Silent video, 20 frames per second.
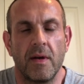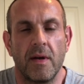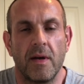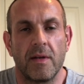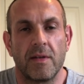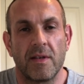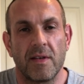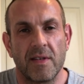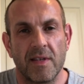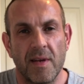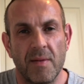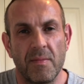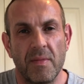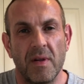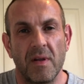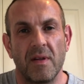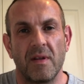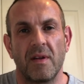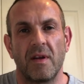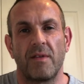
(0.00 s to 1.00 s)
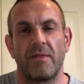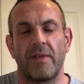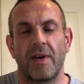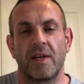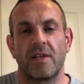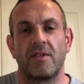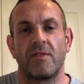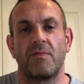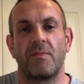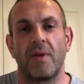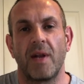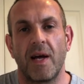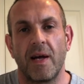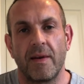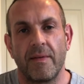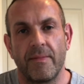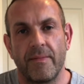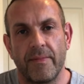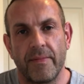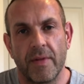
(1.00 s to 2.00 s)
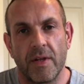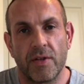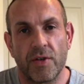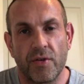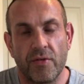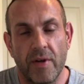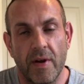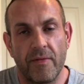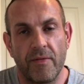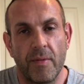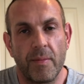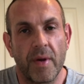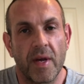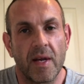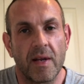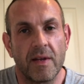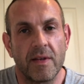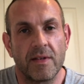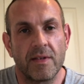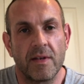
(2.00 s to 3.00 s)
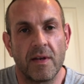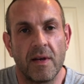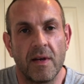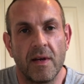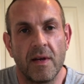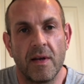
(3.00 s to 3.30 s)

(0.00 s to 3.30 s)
It's a simple, effective plan that's great for beginners